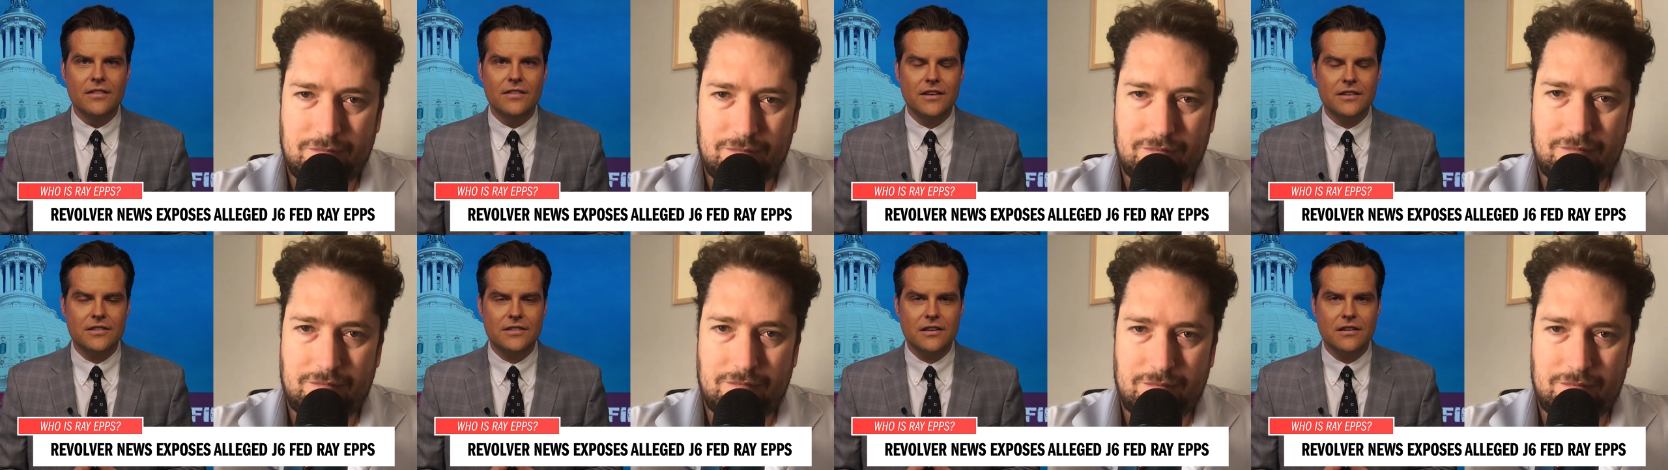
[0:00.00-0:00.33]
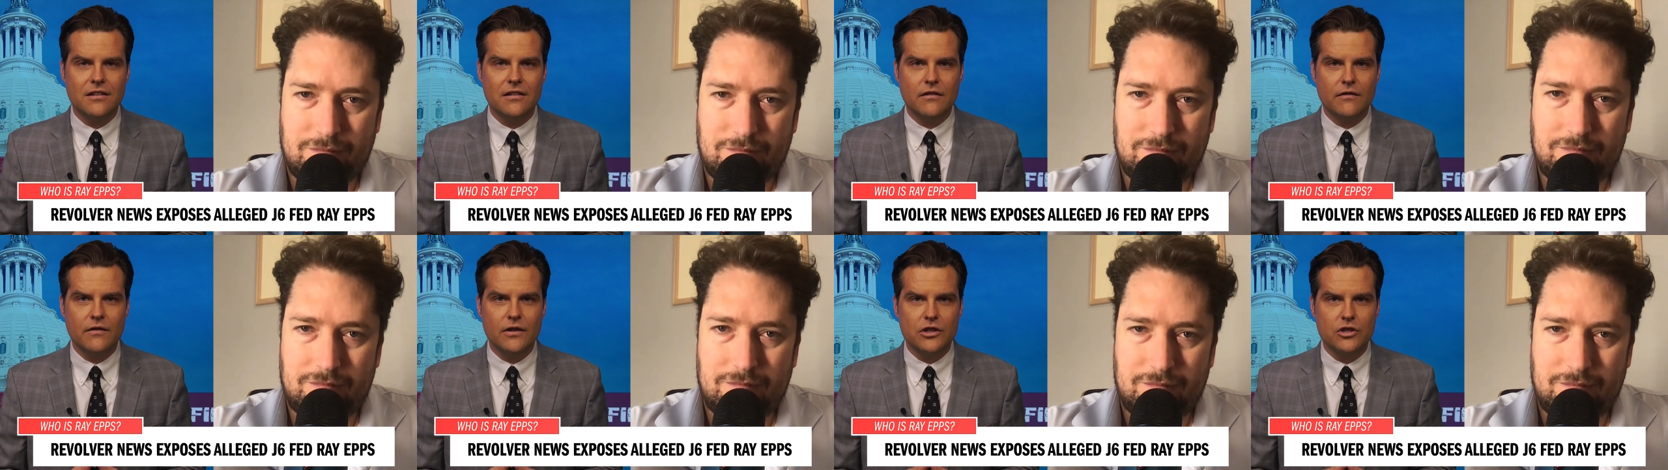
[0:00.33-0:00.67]
Speaker 1: this
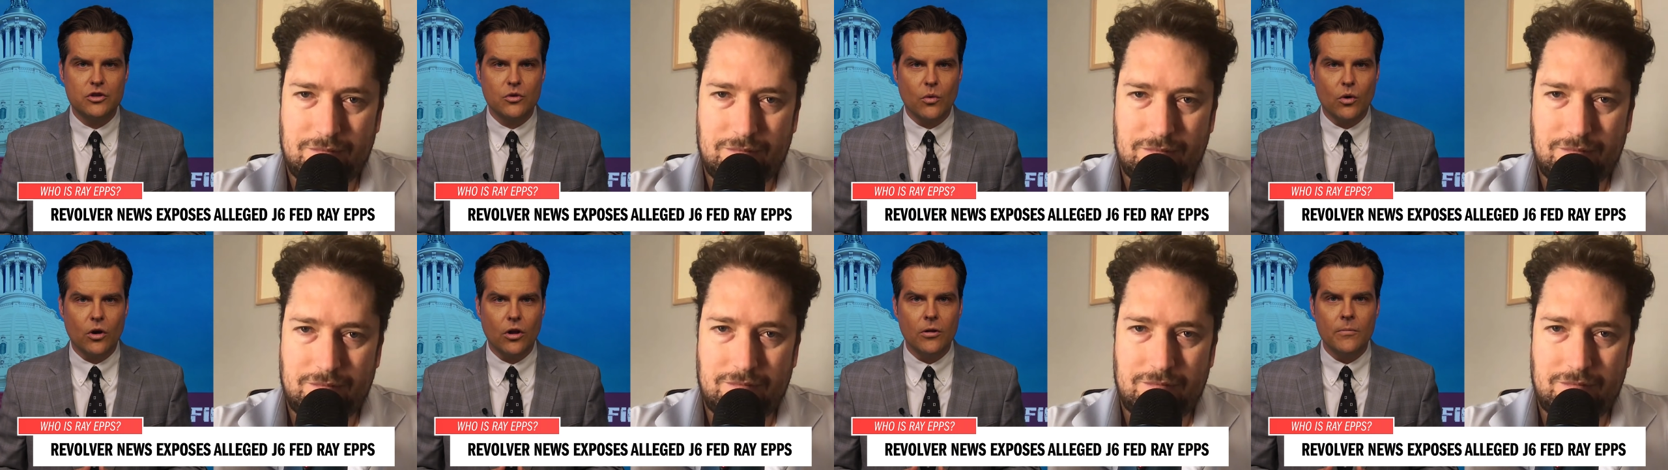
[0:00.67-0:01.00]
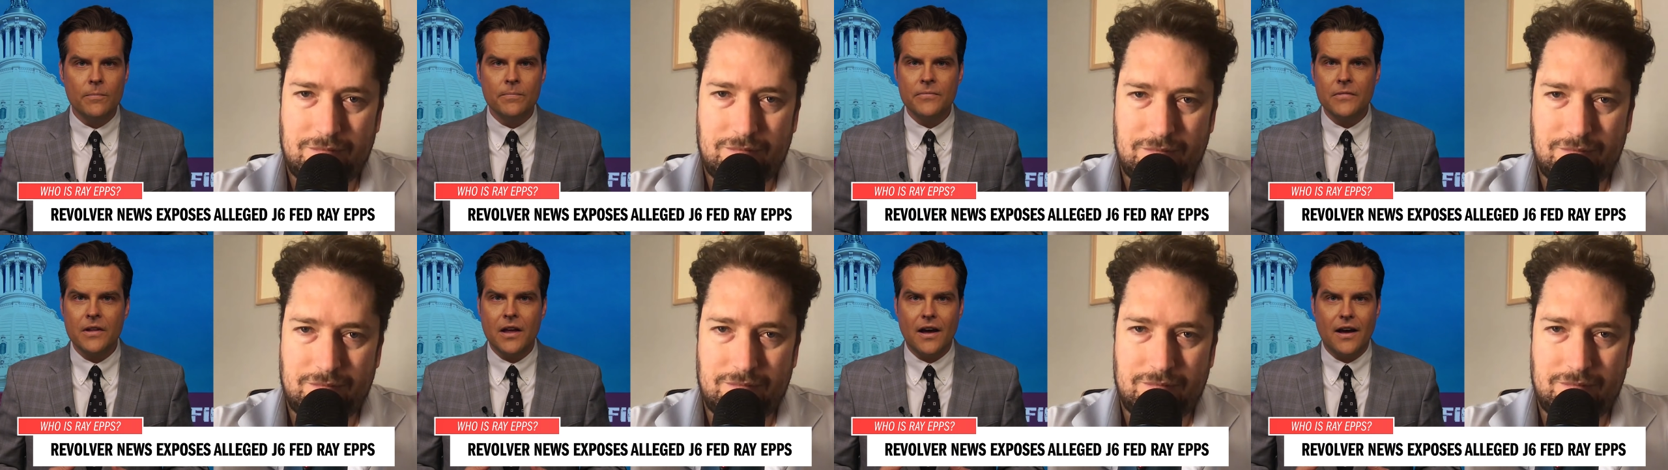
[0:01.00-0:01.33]

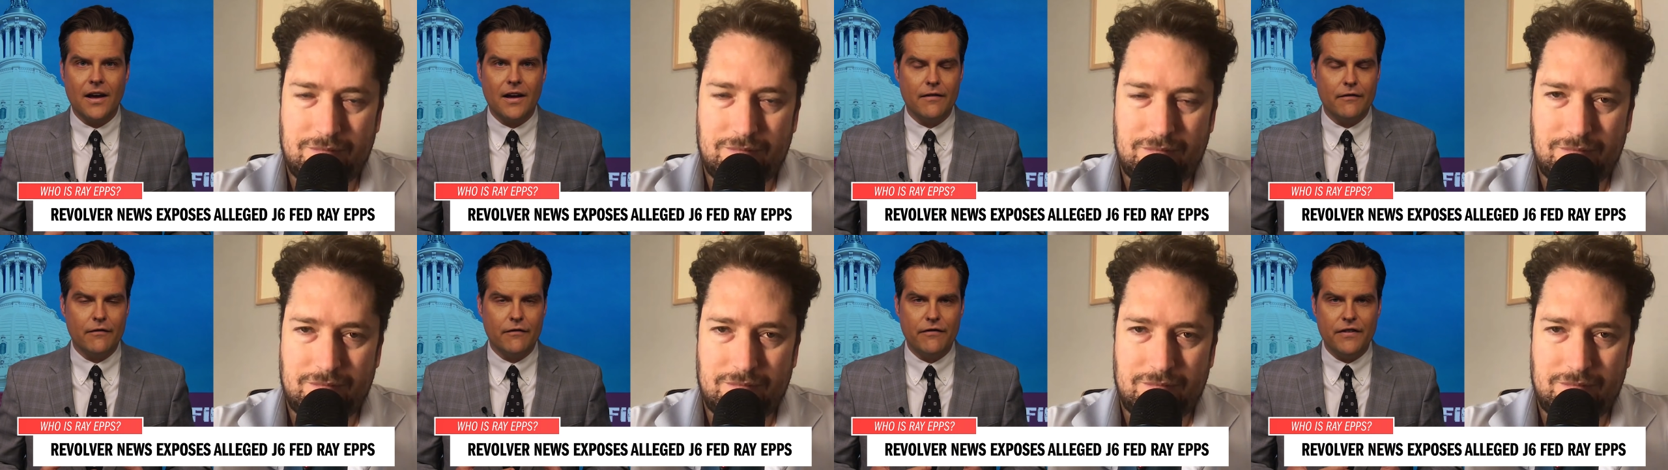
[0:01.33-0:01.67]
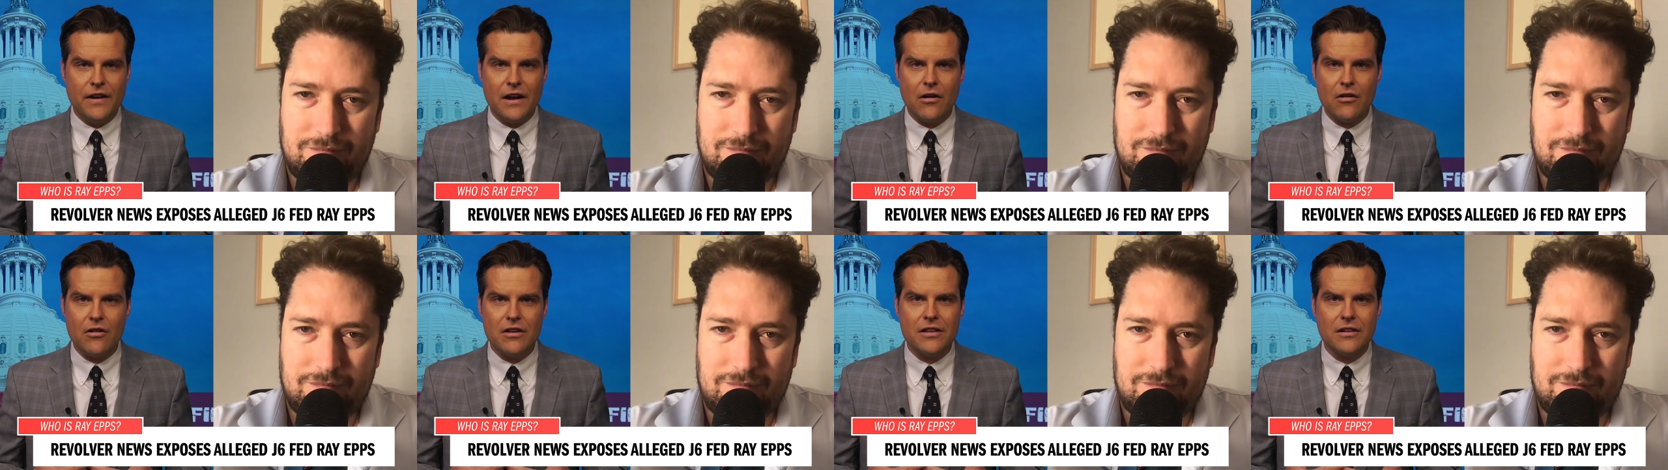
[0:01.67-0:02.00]
individual,
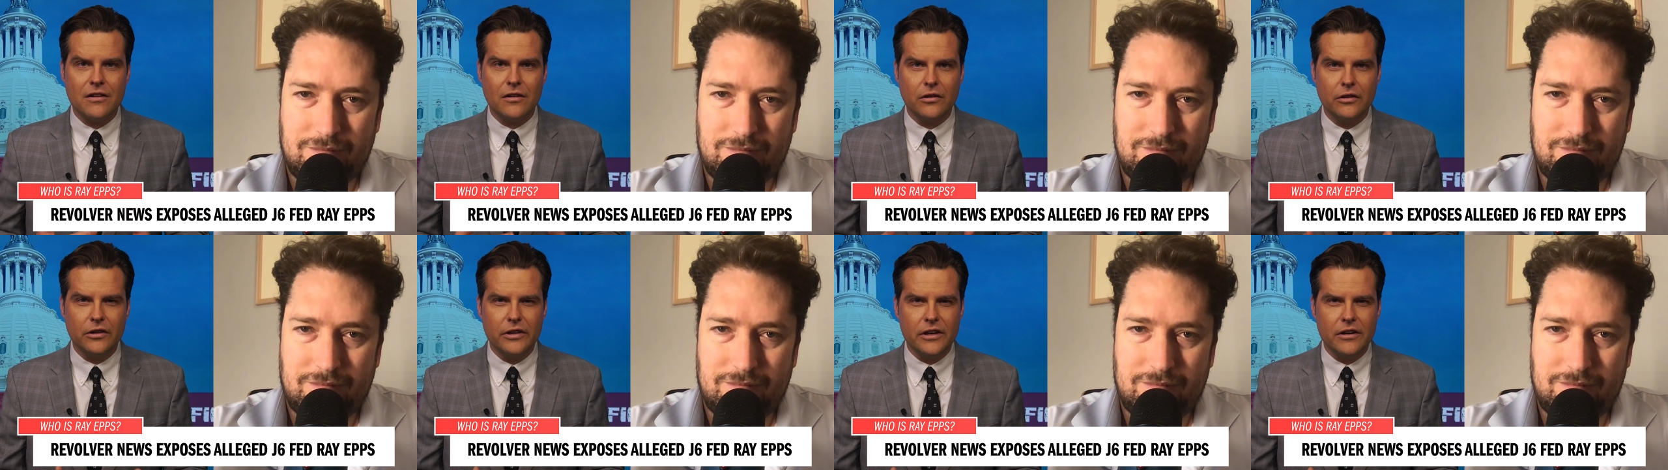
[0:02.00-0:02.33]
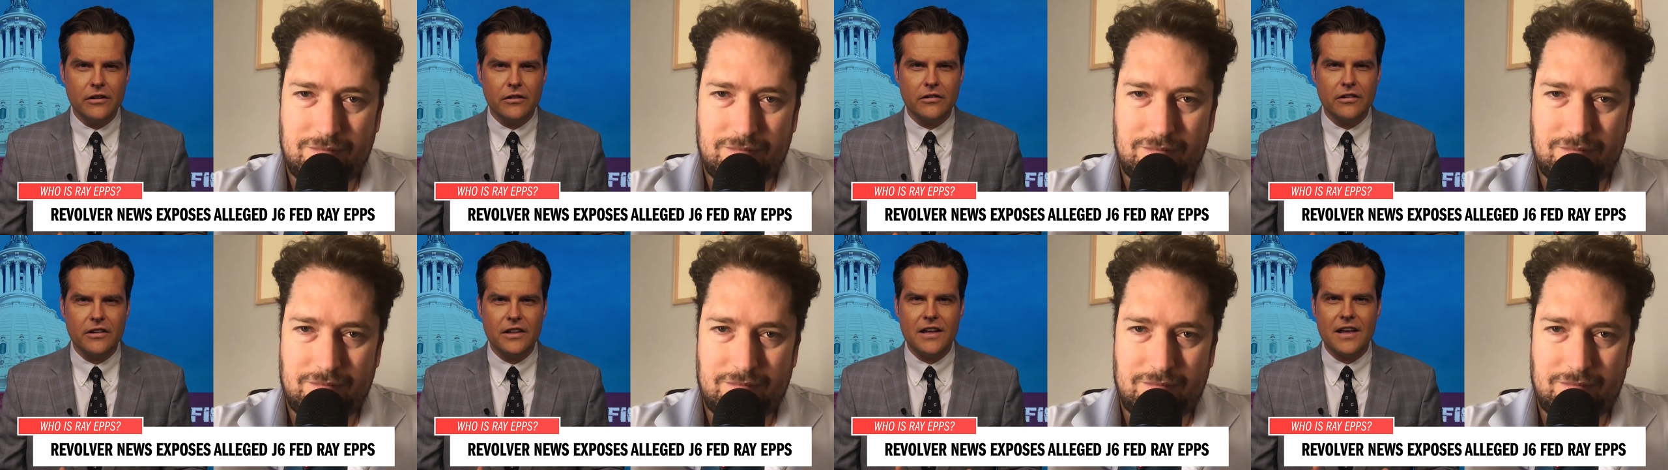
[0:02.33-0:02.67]
very
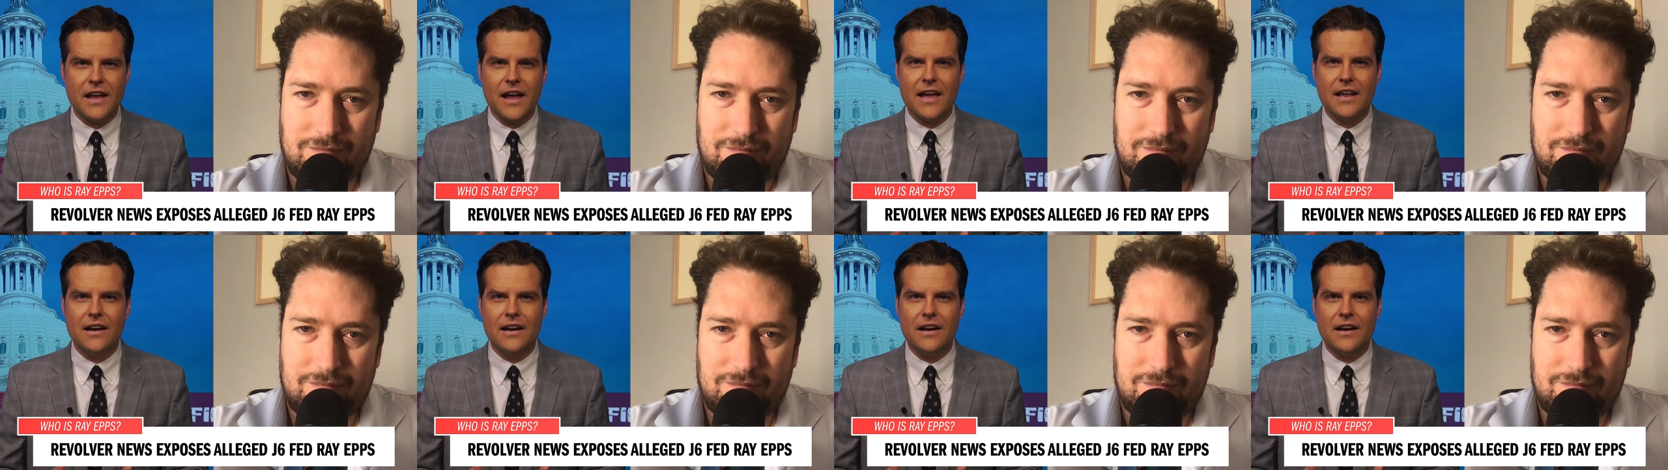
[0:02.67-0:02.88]
clearly